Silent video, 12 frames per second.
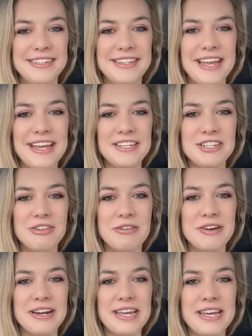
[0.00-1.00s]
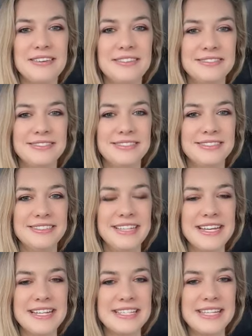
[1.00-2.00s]
Thanks, Shorty.
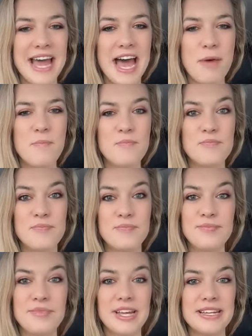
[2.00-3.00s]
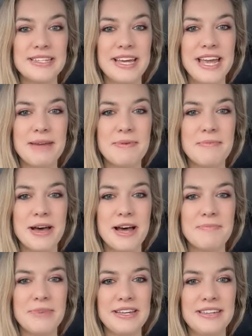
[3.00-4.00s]
Thanks, Sab. Yes, I am a
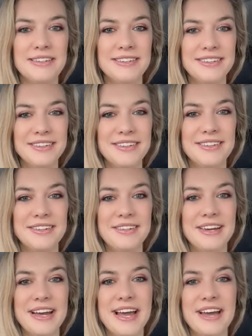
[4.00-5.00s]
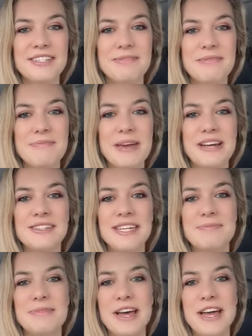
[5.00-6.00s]
mommy. I have something in the
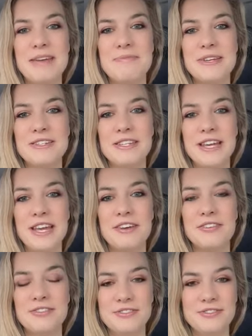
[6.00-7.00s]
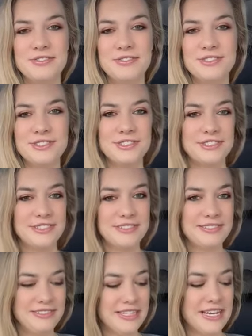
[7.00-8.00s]
backseat of my apron, too.
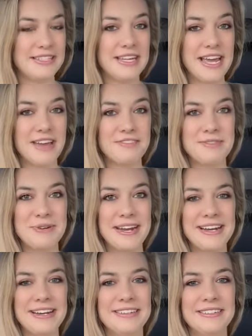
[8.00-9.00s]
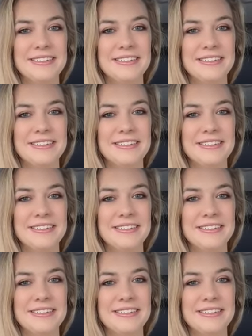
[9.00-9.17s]
Yes, I have Twitter.